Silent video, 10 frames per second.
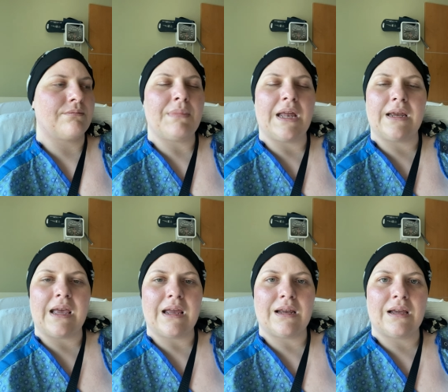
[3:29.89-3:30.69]

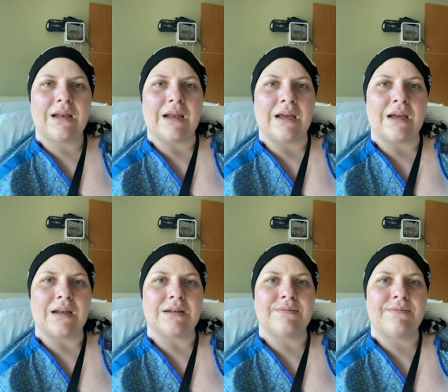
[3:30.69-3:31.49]
medicated
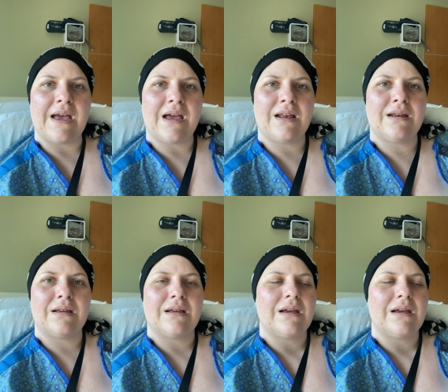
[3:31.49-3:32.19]
and fed.